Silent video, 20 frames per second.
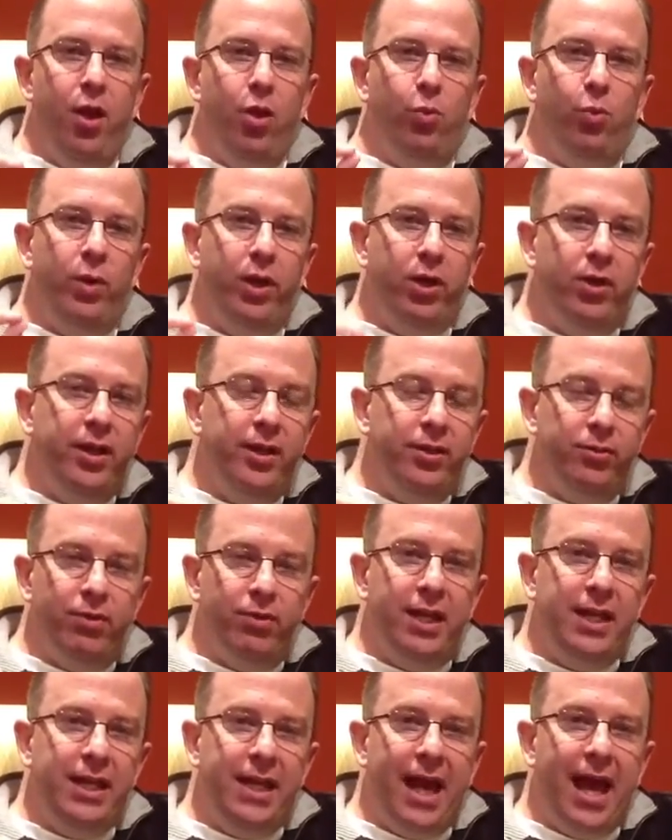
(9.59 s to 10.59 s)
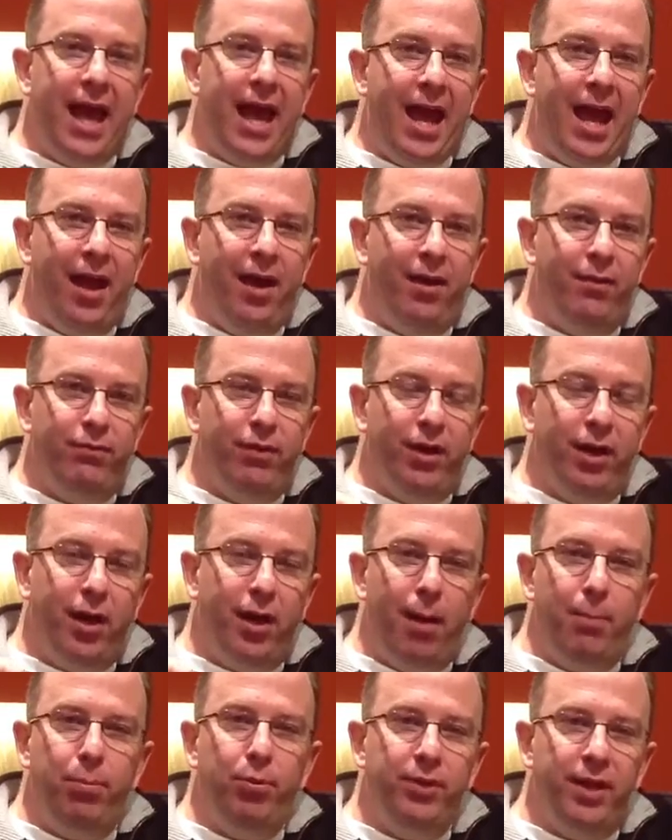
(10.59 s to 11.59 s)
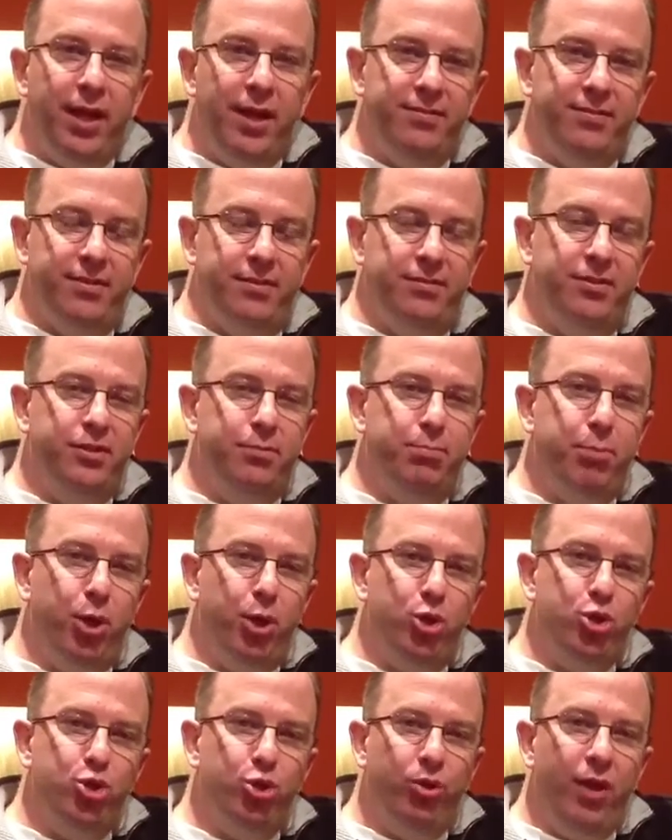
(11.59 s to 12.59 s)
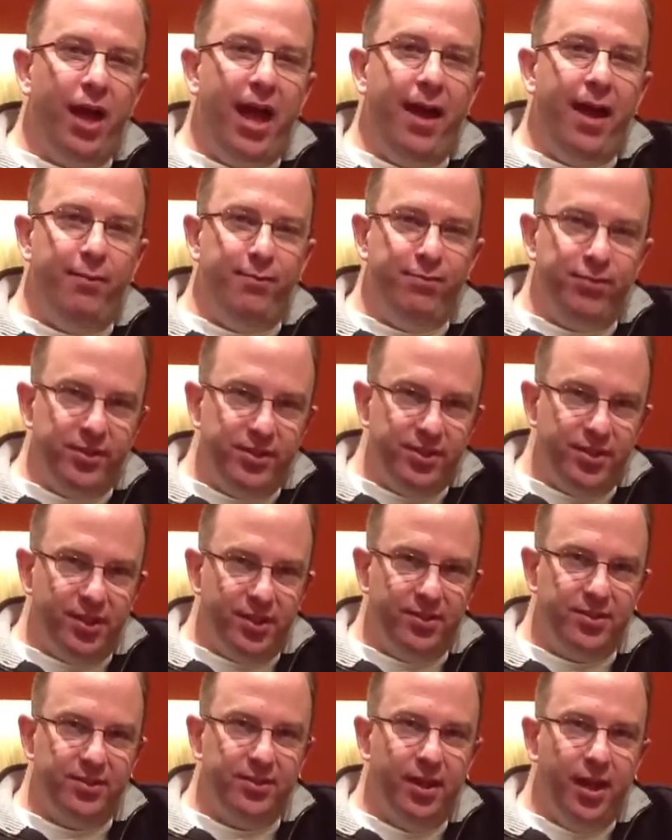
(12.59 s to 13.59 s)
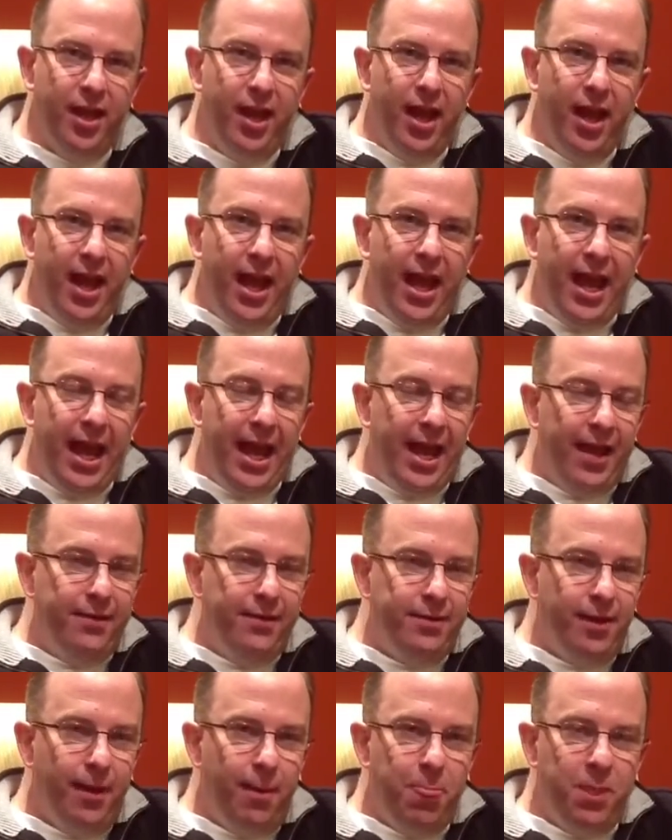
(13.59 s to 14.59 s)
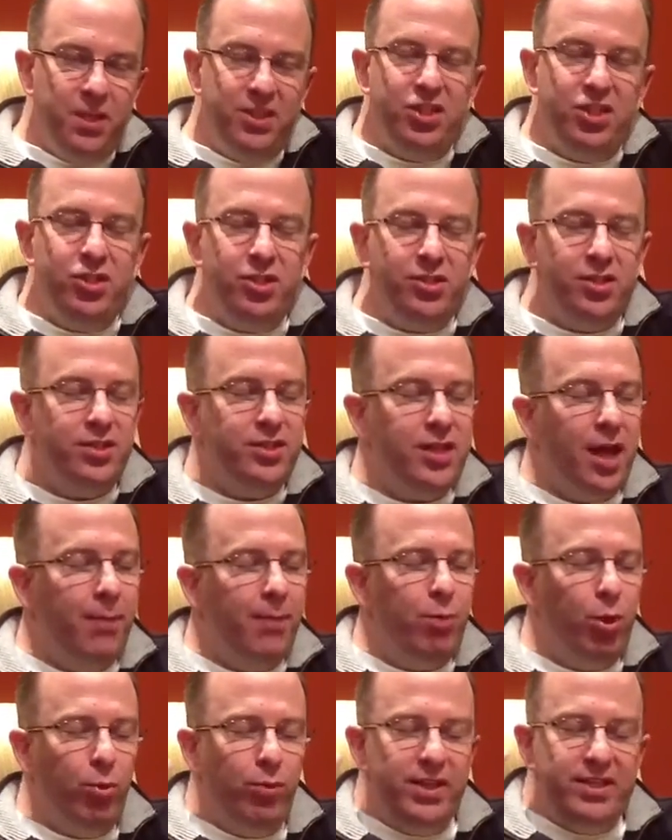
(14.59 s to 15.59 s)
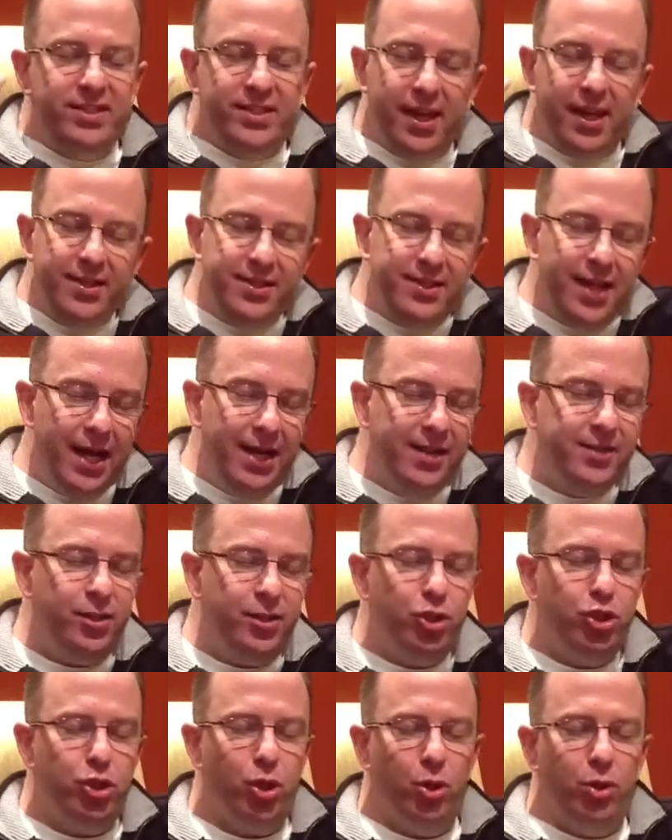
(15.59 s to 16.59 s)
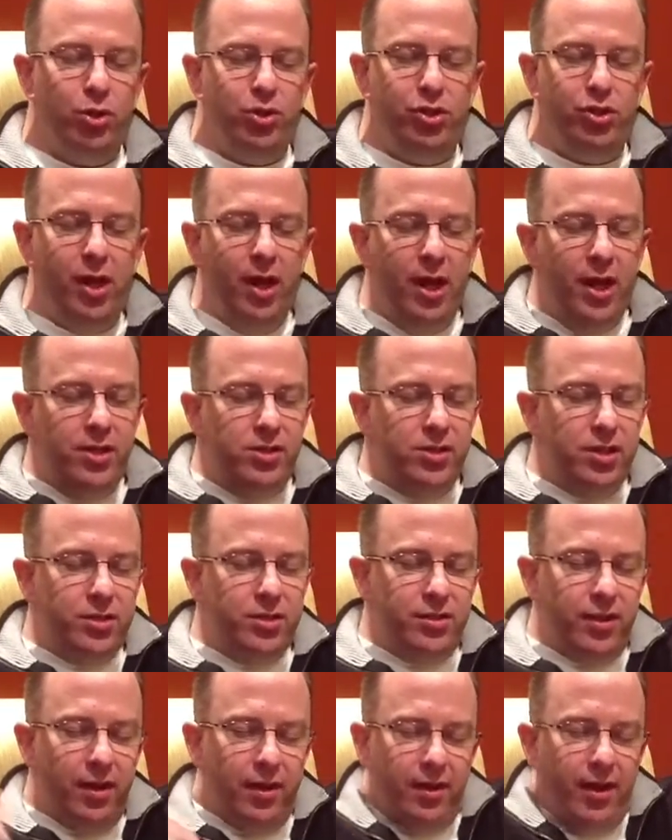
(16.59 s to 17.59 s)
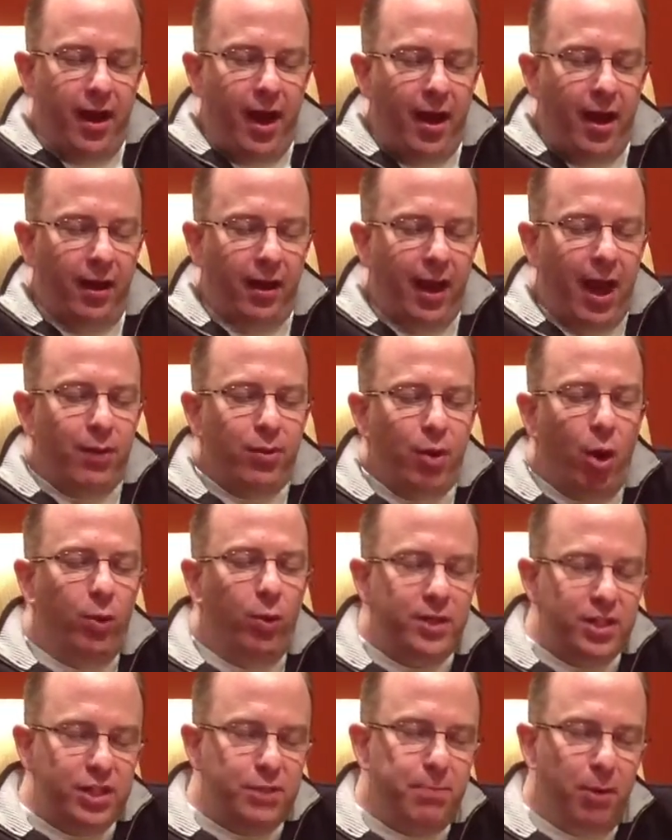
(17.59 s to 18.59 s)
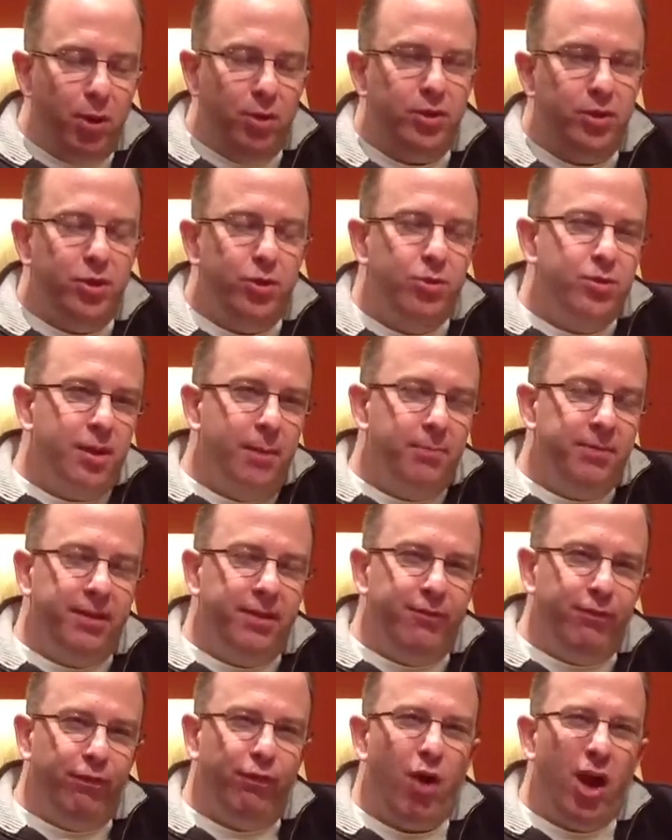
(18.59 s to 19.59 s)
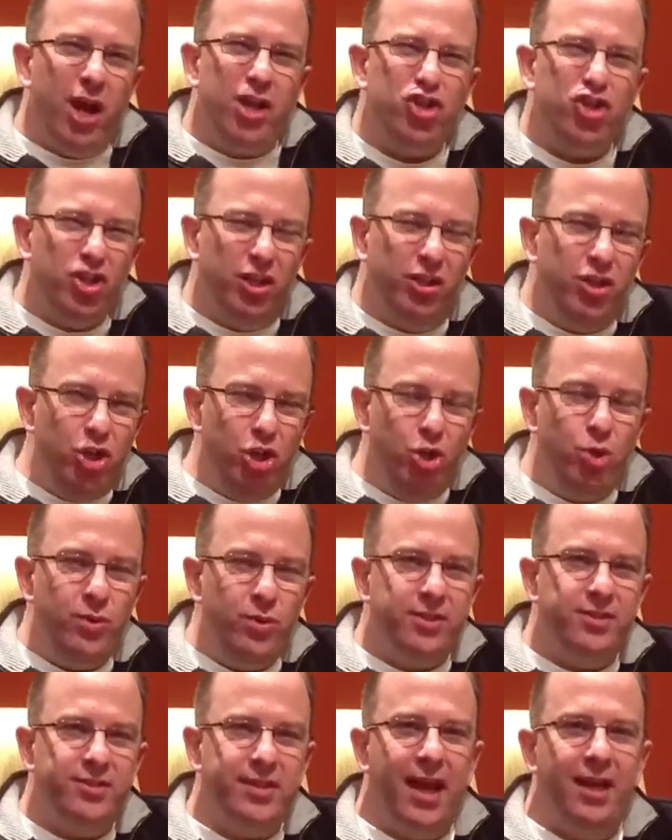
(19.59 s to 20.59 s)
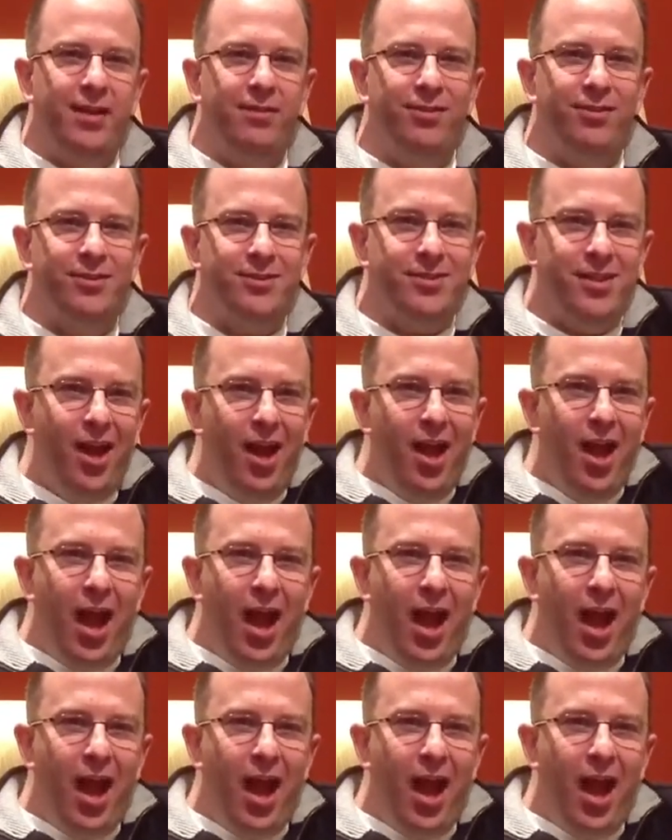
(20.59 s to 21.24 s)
We are getting ready to have a couple days of spiritual emphasis, and this is just a time where we set aside as a church just to allow the Holy Spirit to do something fresh and new inside of us.